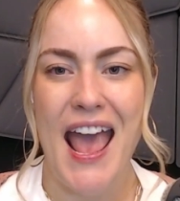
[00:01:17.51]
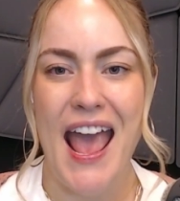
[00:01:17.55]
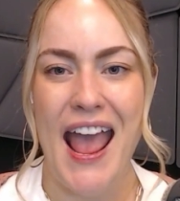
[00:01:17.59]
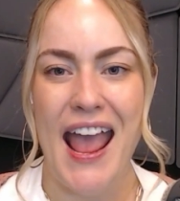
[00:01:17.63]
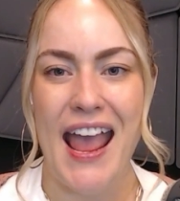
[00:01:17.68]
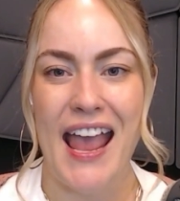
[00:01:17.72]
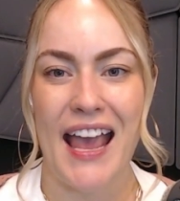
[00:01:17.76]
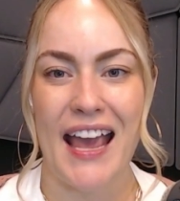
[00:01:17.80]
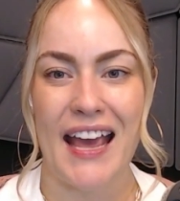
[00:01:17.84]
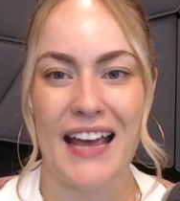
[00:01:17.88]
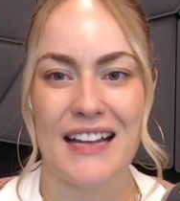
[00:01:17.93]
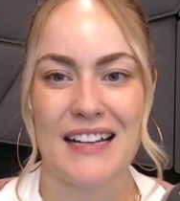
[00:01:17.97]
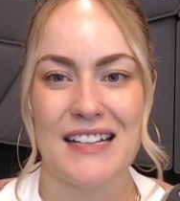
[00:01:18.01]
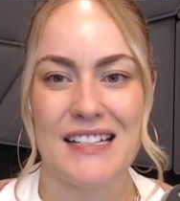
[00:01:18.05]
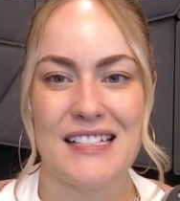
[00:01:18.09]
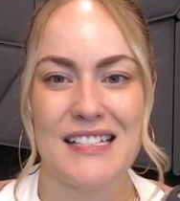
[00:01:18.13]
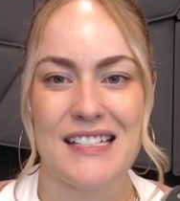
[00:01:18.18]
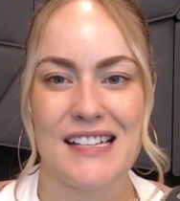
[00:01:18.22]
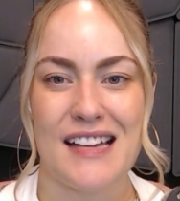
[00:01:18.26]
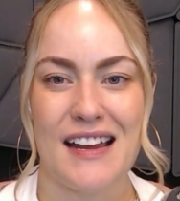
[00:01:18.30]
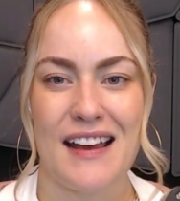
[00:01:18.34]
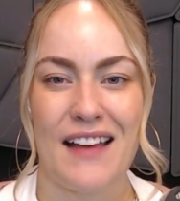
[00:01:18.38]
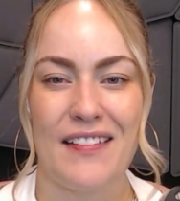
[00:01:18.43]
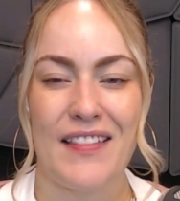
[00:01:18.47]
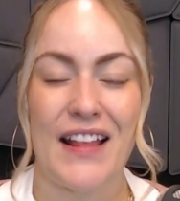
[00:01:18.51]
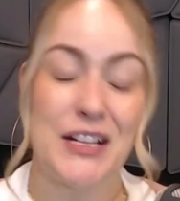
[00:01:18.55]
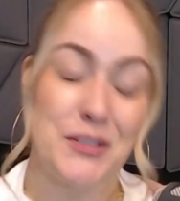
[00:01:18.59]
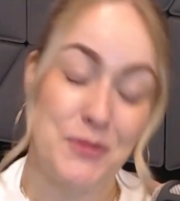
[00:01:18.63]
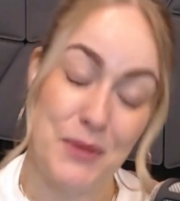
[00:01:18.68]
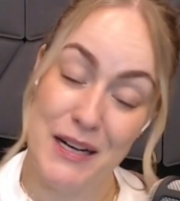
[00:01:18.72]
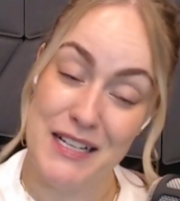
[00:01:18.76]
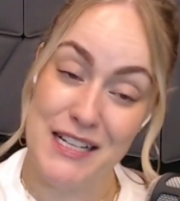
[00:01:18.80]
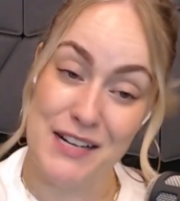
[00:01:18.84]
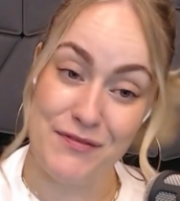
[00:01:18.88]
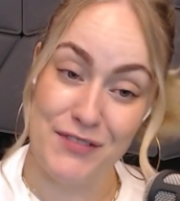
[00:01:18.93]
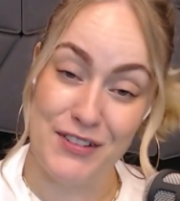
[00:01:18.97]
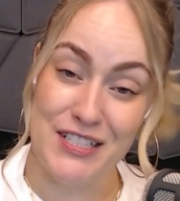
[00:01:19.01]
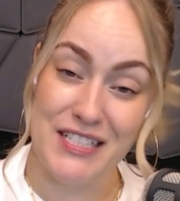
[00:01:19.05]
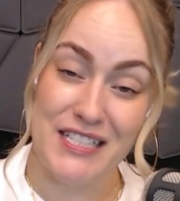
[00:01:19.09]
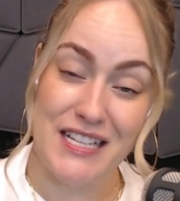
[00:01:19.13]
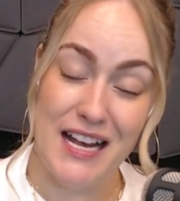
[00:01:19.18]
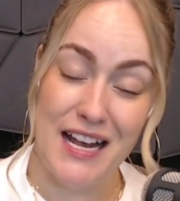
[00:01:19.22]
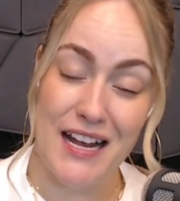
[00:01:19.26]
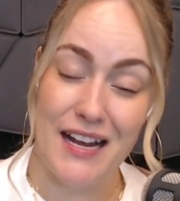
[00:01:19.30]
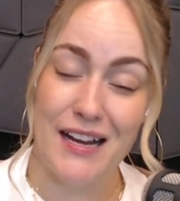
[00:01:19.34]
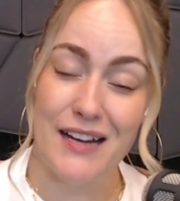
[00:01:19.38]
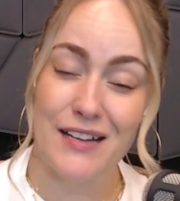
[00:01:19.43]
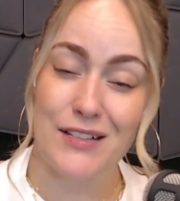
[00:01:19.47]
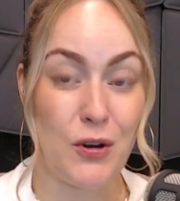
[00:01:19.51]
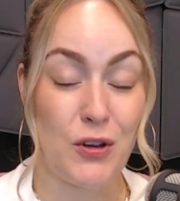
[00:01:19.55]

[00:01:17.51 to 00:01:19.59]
And that's what I did for today.